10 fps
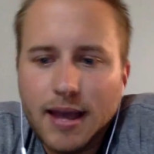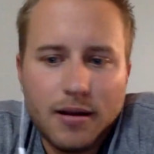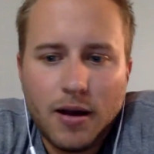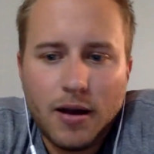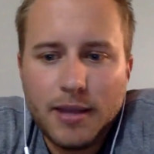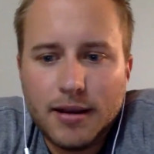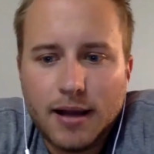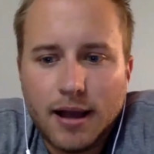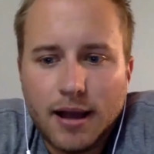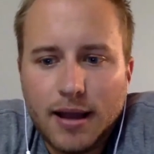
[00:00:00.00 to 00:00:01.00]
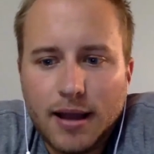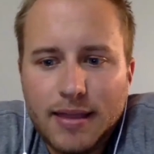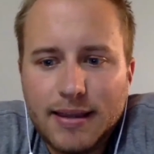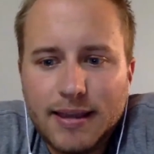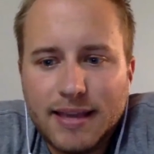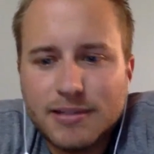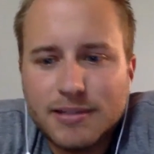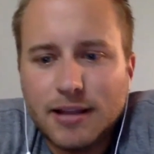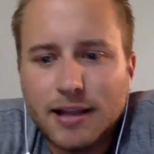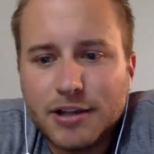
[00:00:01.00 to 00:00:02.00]
I mean, I think game
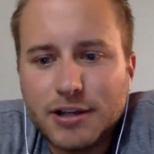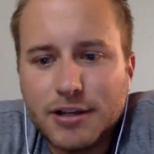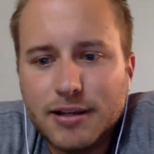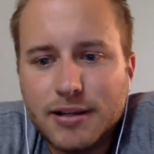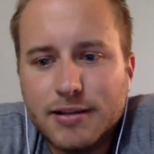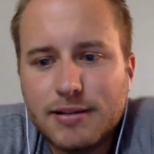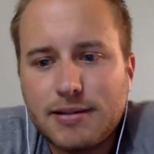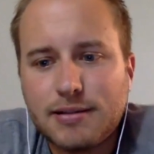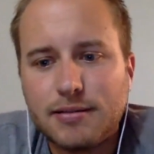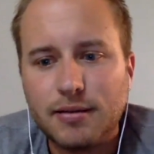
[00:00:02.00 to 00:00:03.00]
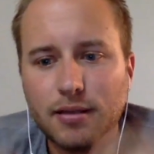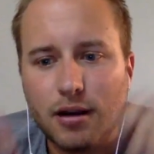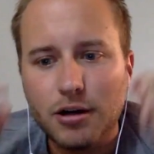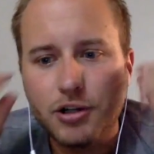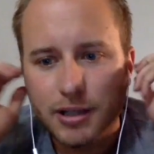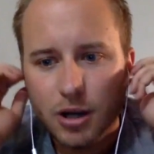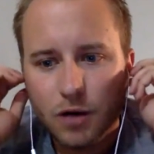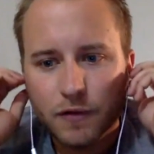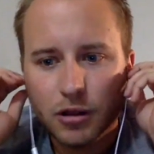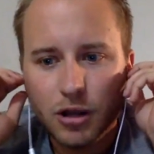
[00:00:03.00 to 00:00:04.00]
selection is largely
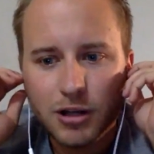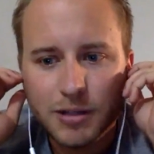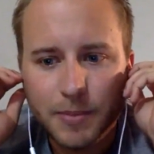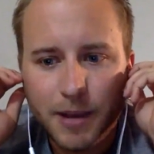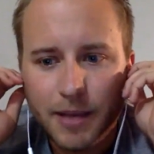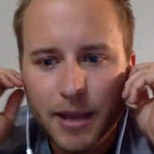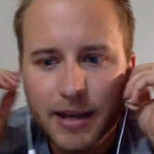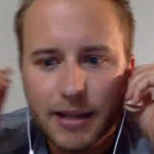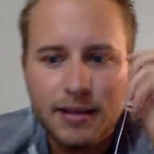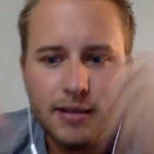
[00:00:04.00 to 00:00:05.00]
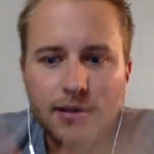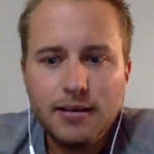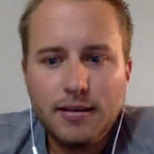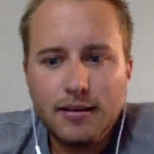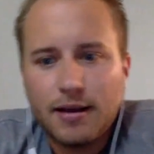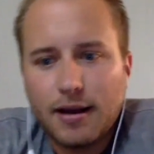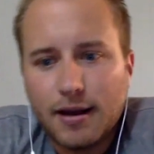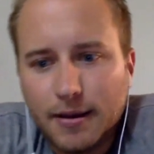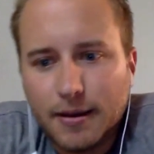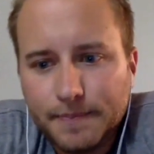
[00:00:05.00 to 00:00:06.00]
overlooked by many.
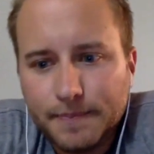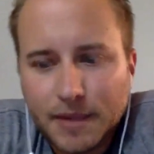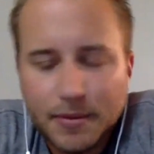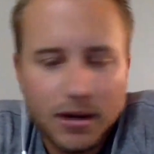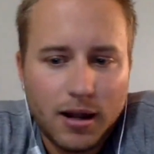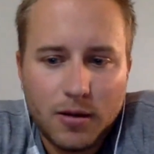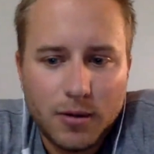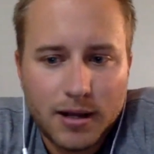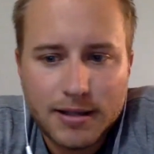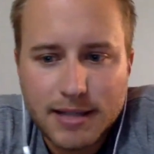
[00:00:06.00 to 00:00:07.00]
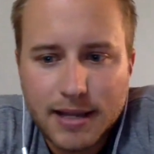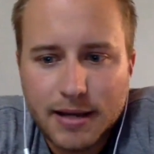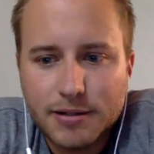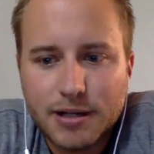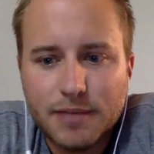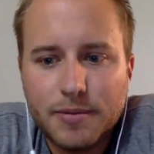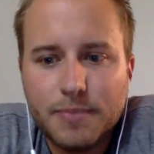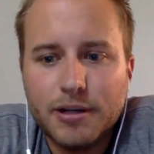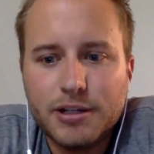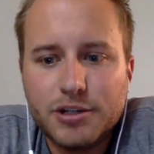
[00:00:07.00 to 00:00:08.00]
I mean, a lot of what I say here is going to be
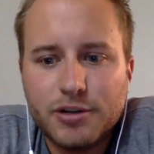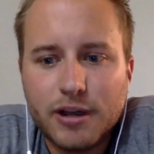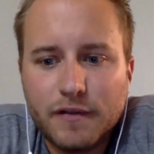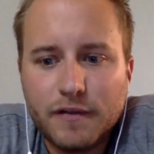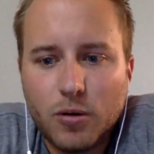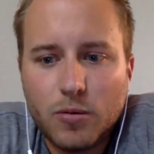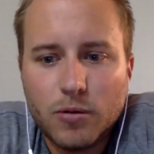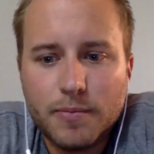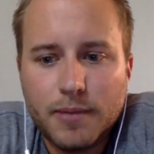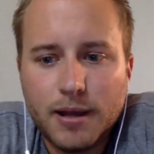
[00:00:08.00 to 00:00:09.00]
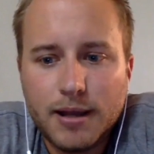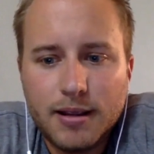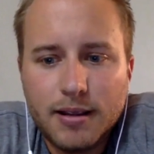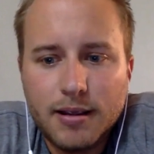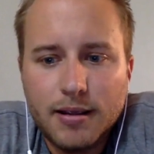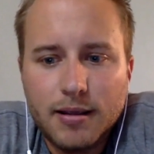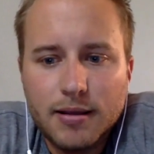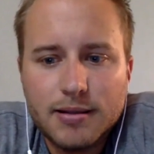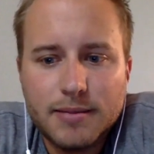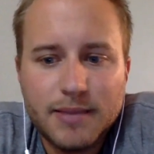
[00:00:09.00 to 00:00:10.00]
pretty straightforward, but
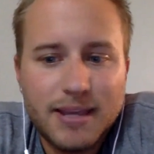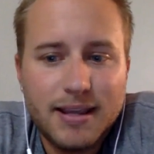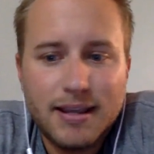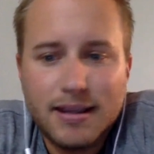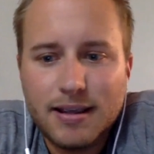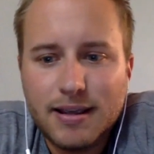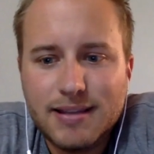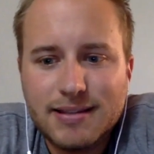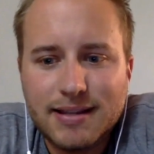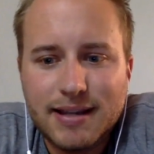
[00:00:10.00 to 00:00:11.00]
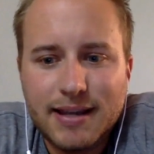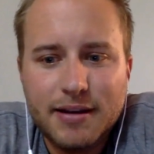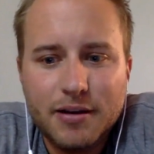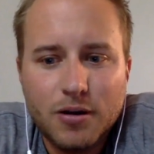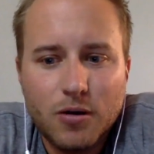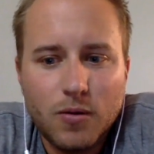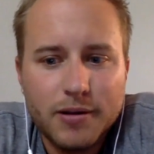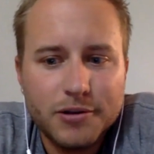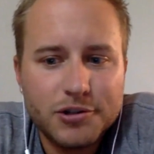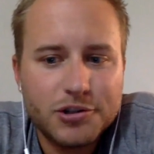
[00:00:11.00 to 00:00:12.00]
to me, it's key to know what
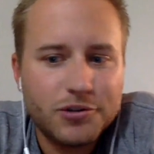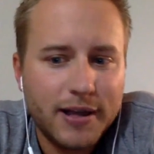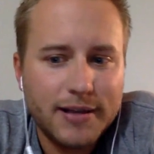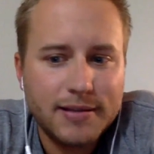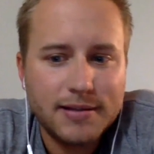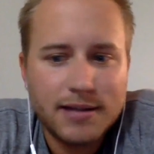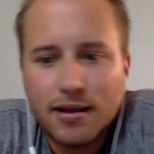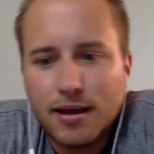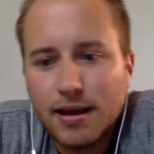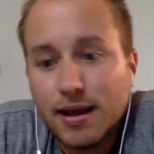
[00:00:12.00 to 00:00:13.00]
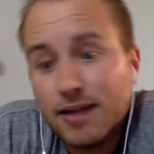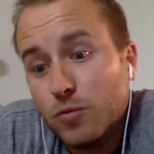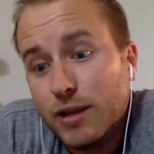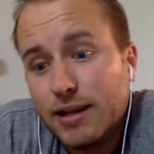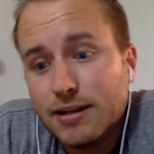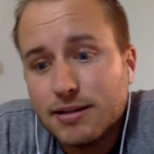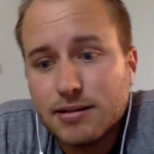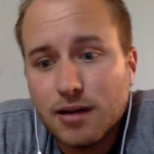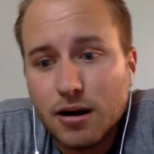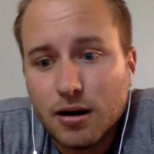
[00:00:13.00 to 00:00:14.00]
your strengths and
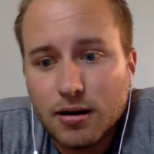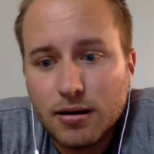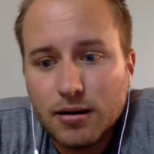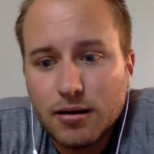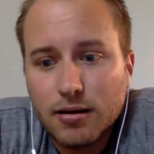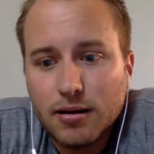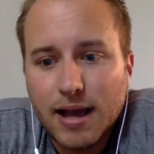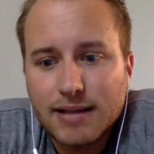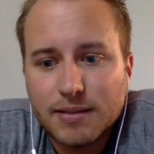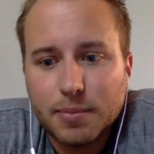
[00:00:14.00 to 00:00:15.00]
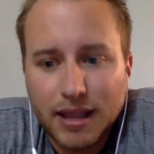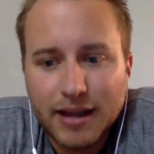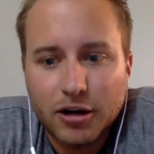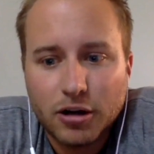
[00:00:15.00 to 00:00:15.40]
weaknesses are as a player,